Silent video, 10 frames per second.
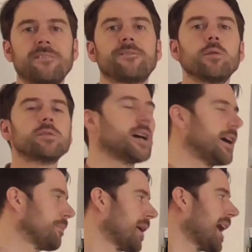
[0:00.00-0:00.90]

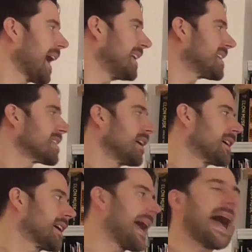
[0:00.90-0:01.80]
full-time. And this is like
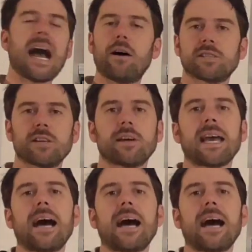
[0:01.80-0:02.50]
a cow. So a